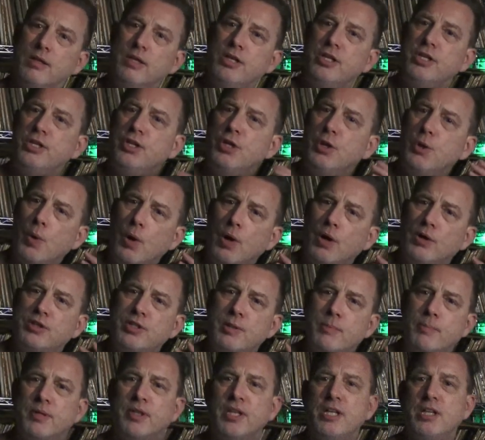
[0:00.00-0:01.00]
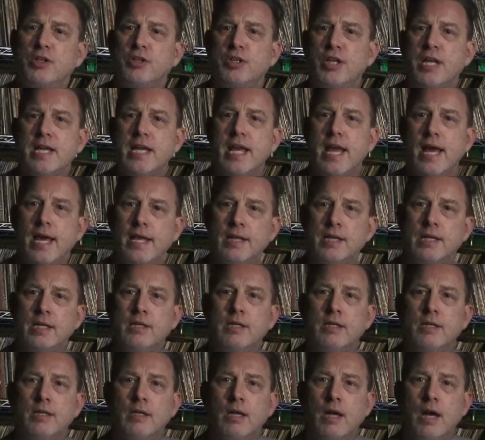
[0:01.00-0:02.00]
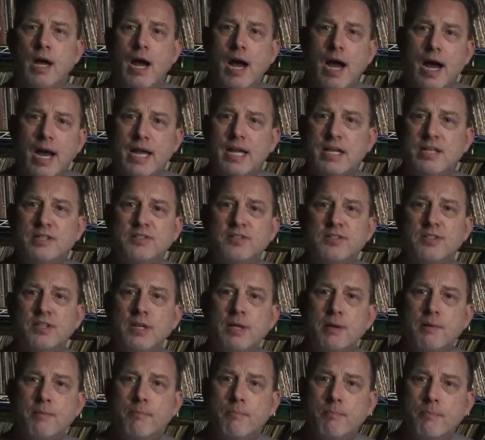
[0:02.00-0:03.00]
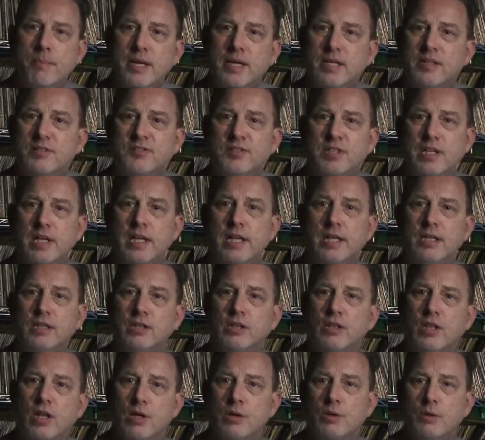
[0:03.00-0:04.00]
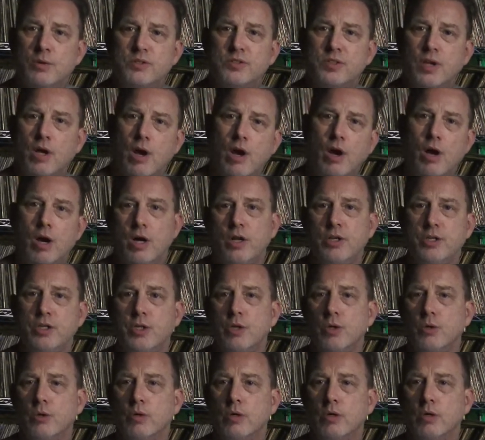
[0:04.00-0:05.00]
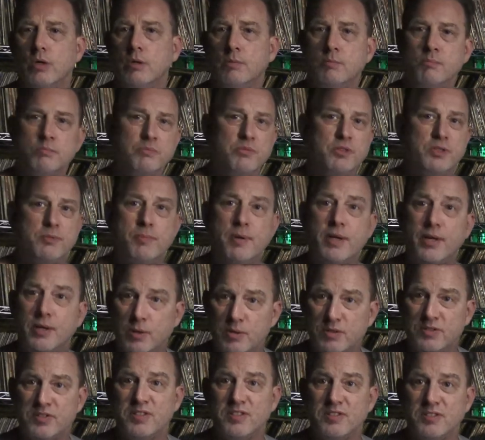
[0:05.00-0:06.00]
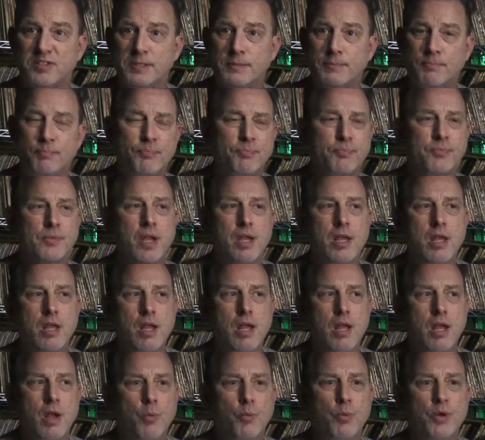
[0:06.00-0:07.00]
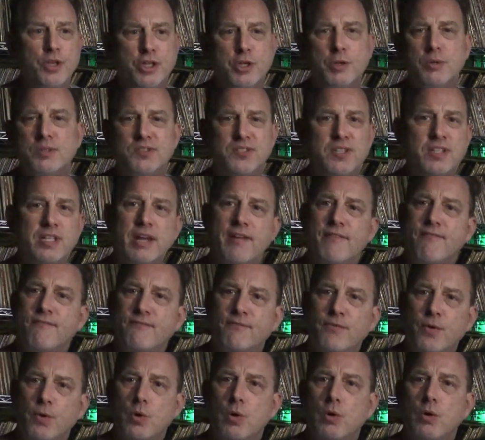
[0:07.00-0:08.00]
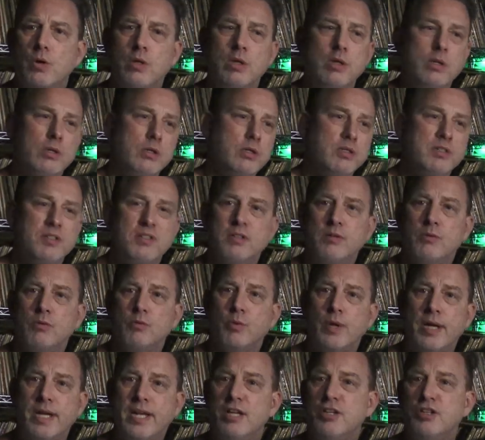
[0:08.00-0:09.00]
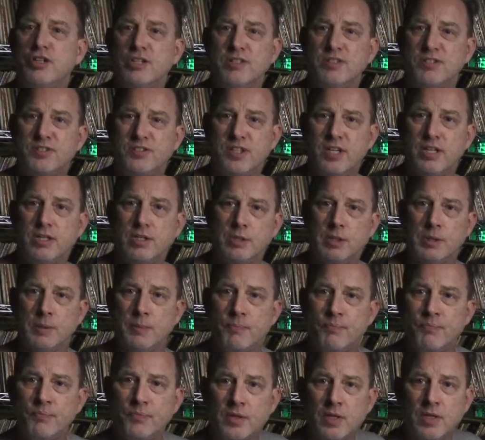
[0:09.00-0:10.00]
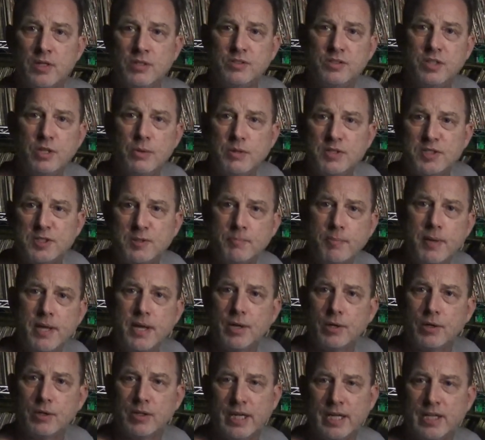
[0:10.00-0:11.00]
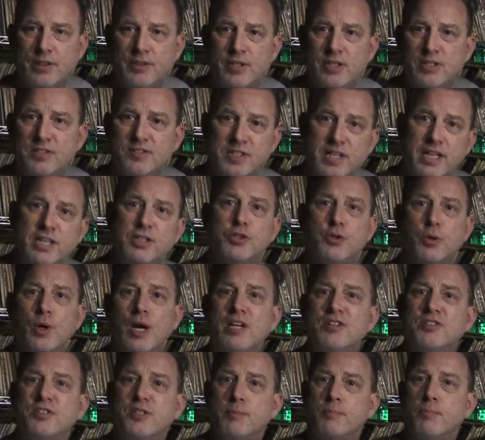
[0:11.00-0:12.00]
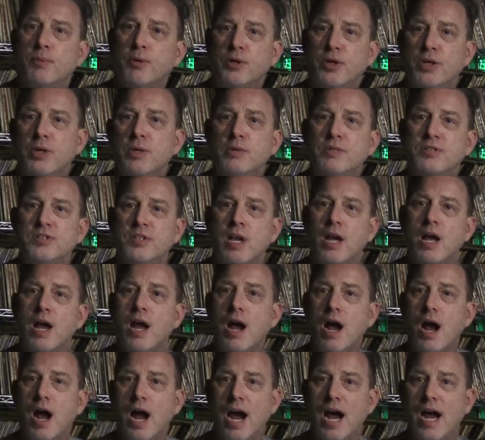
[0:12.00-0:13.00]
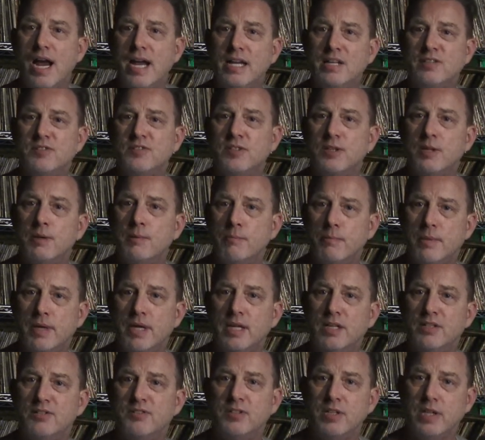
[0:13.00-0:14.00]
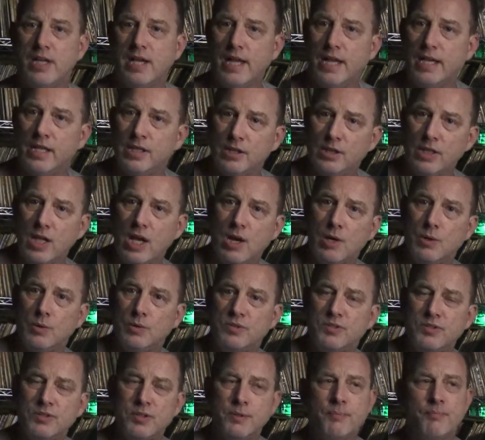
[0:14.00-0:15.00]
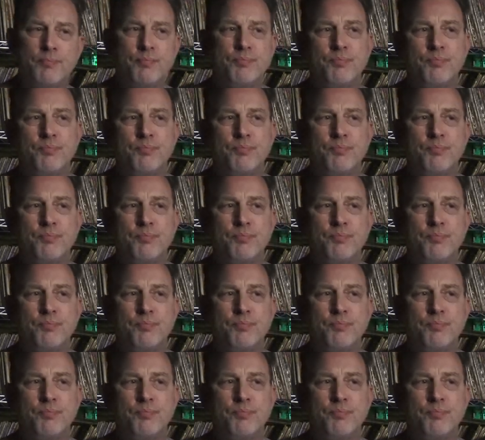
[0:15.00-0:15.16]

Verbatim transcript: you are typically looking at highs, mids, and lows on your speaker system. When you send a full range signal to a speaker like this, it tries to produce highs, mids, and lows.